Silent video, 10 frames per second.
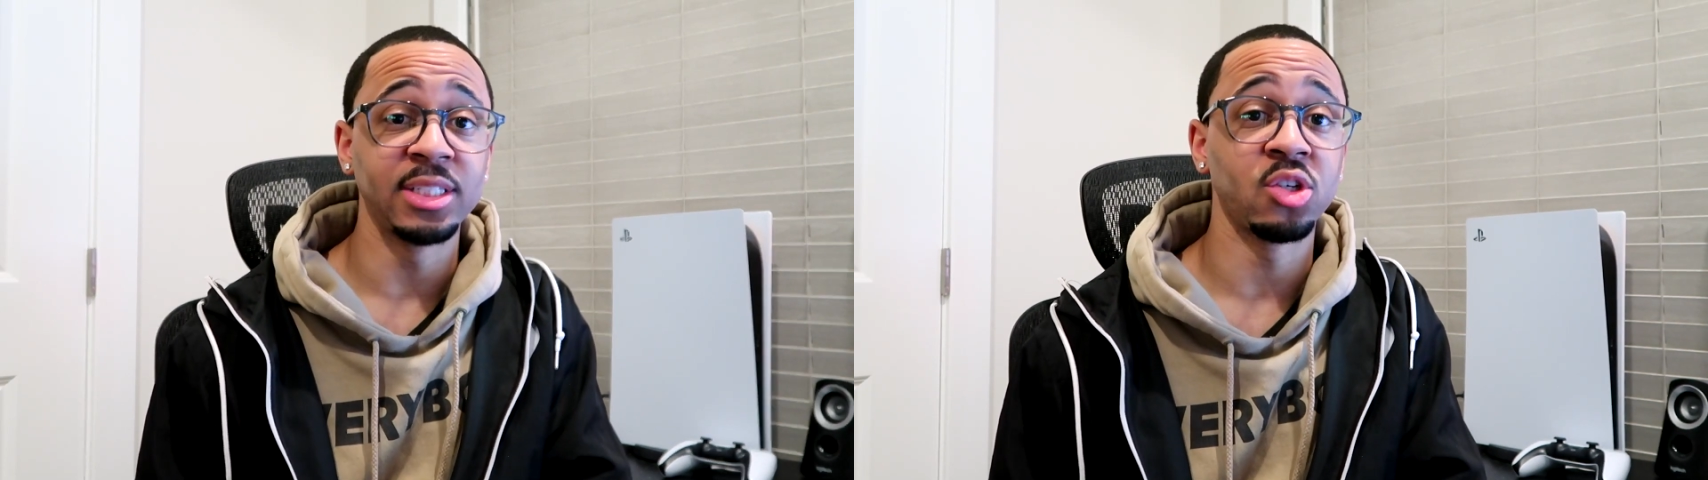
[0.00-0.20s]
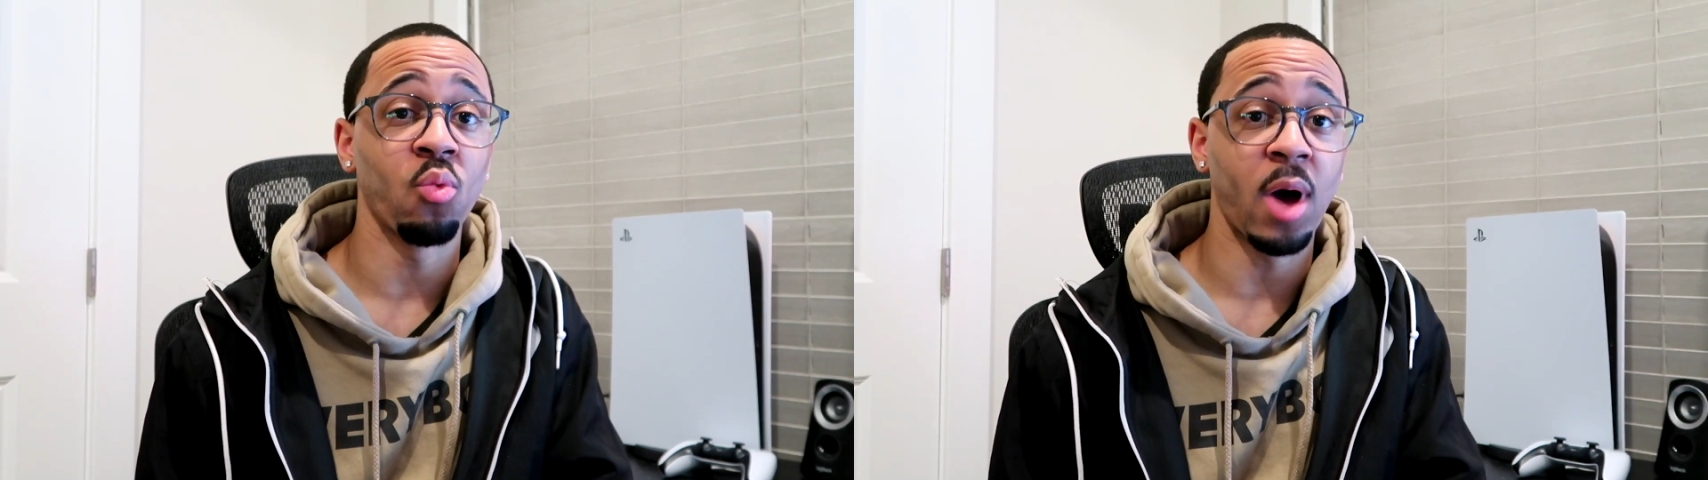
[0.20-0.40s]

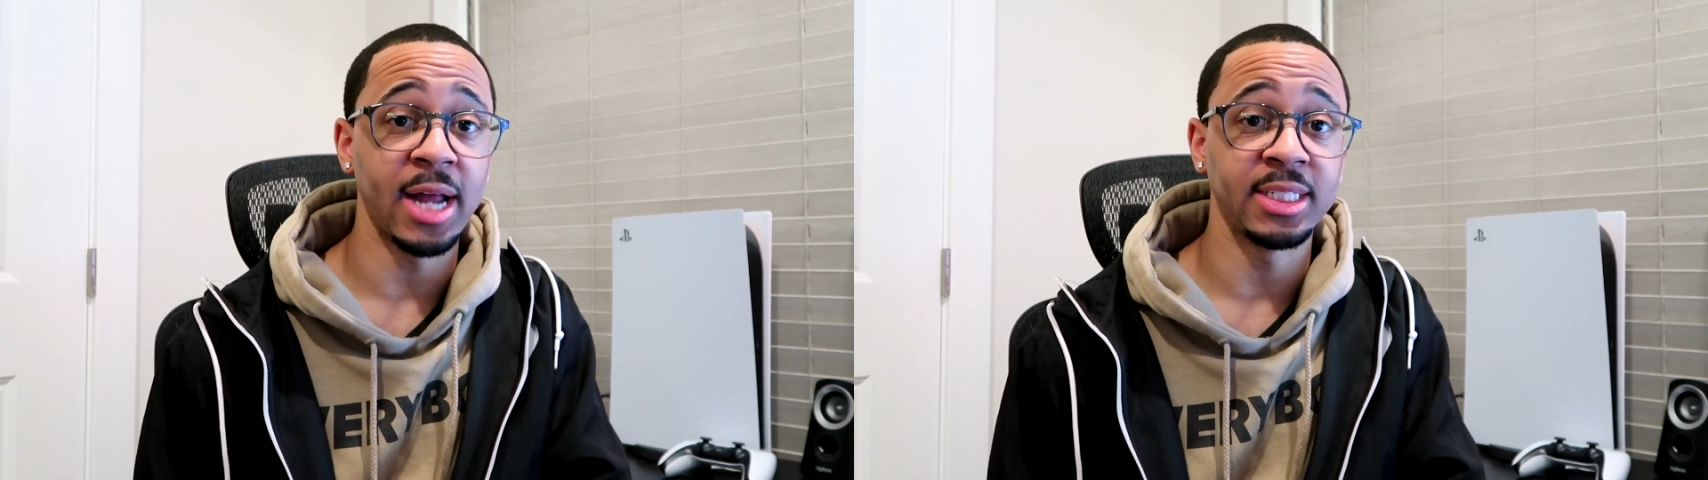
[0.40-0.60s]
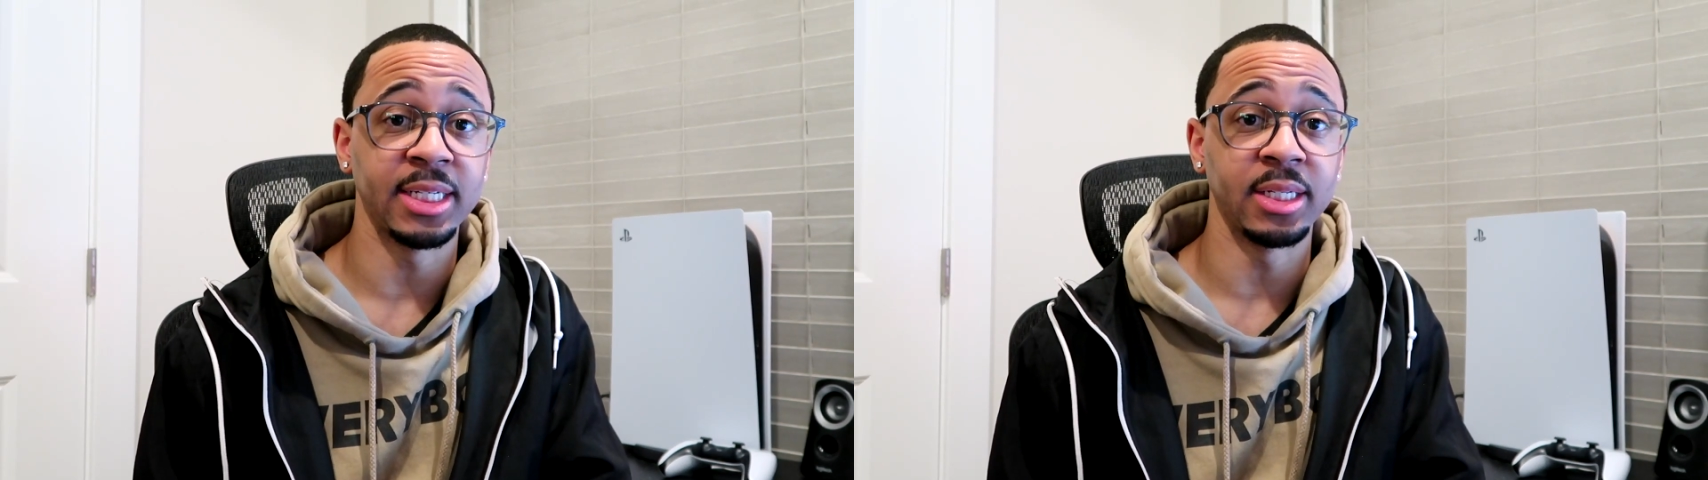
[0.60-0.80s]
to
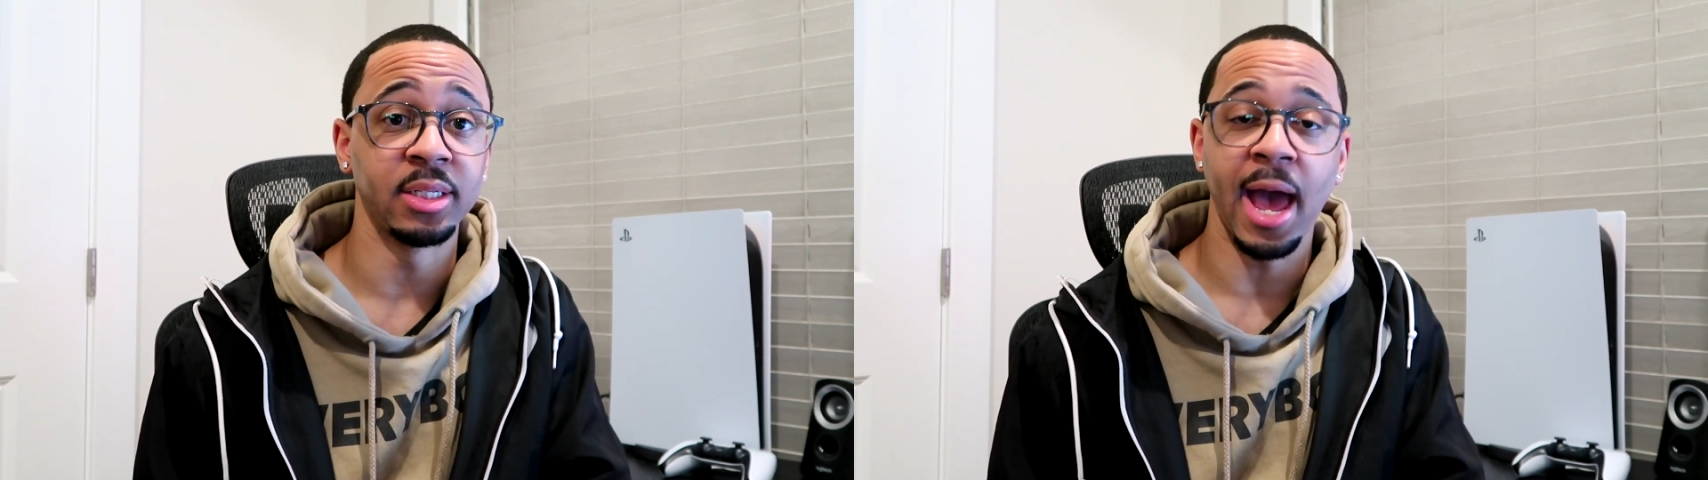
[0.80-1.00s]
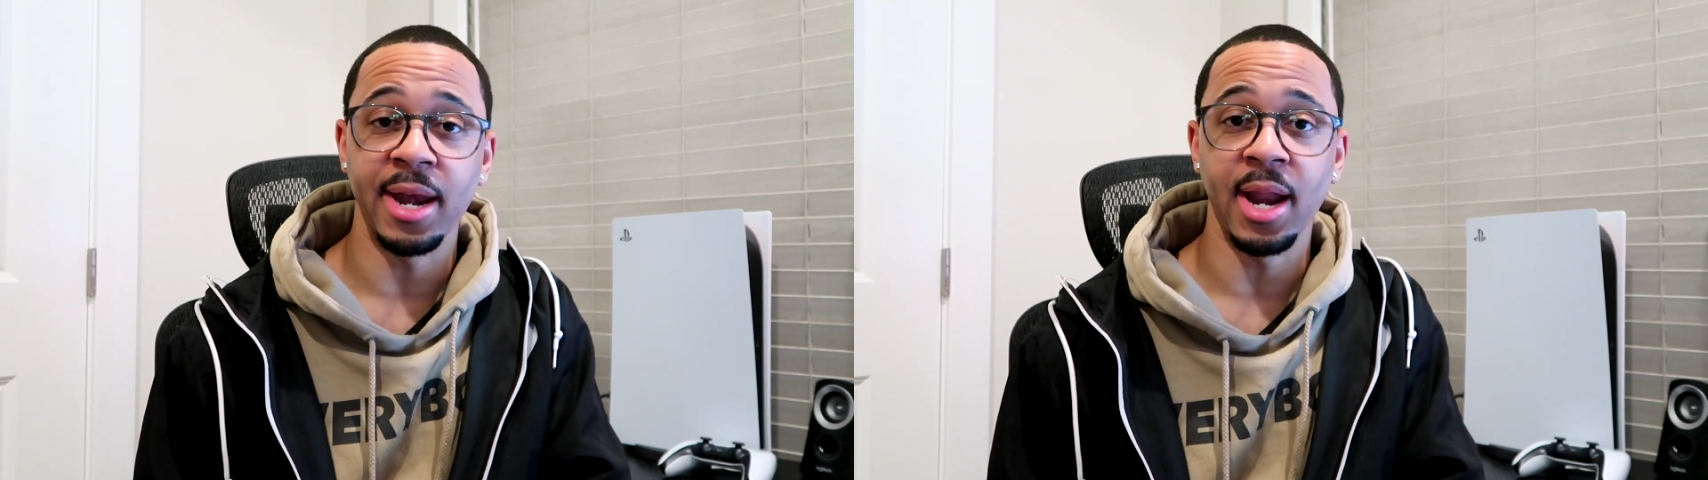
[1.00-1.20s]
watch it
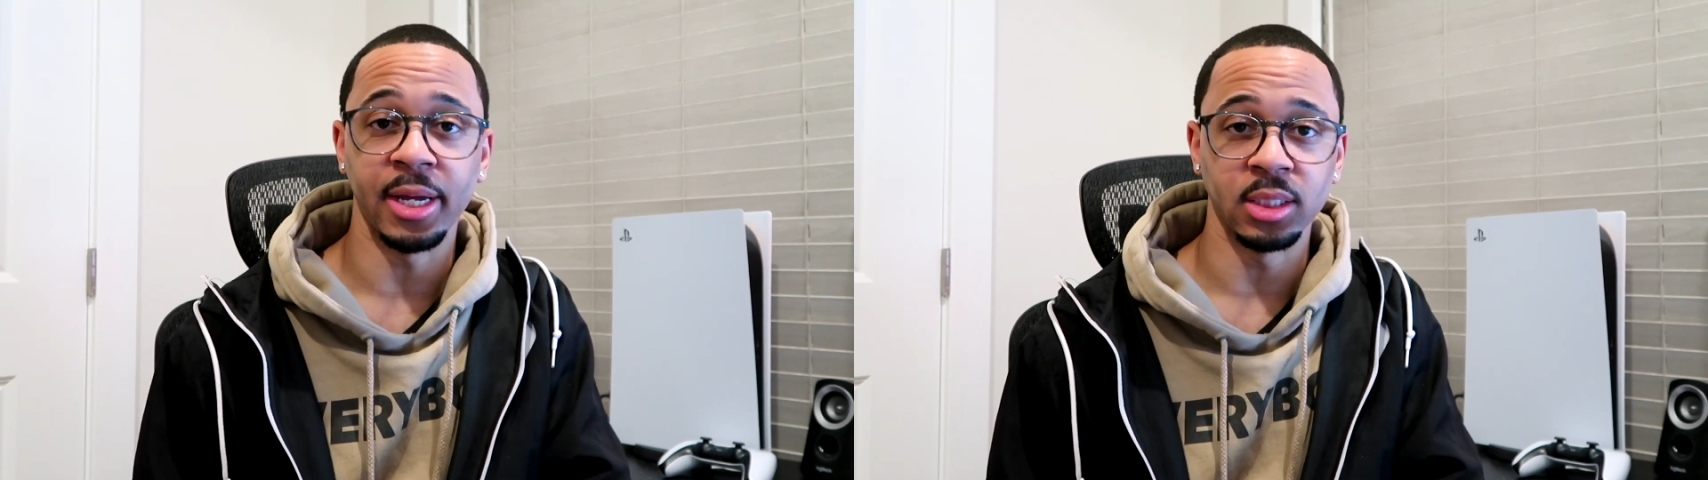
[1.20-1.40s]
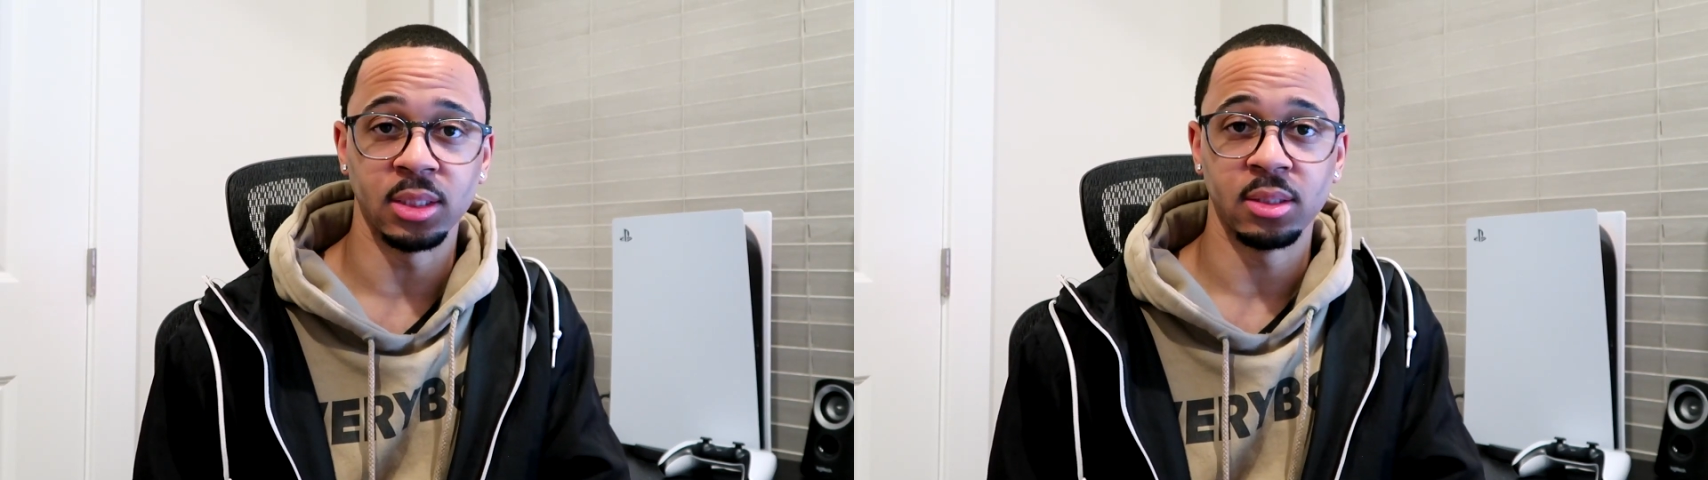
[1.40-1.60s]
at night,